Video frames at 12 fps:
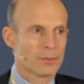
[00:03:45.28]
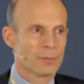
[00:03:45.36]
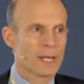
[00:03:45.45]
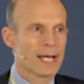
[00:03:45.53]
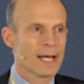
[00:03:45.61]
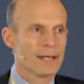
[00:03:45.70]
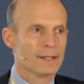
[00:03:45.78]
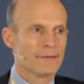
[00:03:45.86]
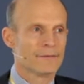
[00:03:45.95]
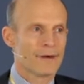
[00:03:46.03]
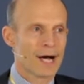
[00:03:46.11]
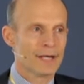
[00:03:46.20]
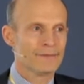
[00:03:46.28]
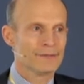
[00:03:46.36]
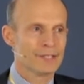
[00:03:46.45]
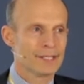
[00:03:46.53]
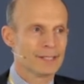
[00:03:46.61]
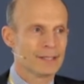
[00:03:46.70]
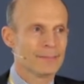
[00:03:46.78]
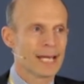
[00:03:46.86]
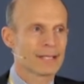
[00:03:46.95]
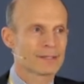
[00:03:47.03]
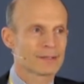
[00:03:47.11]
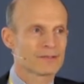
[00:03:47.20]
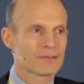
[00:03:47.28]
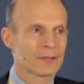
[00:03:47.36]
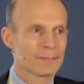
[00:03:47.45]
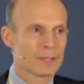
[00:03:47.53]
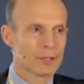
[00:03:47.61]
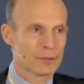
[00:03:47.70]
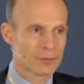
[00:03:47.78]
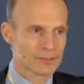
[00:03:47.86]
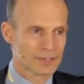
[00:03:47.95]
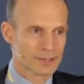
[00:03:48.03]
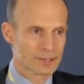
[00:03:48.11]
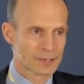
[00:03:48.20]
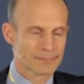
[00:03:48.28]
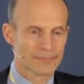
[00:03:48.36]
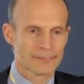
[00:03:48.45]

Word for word: where 5G matters the most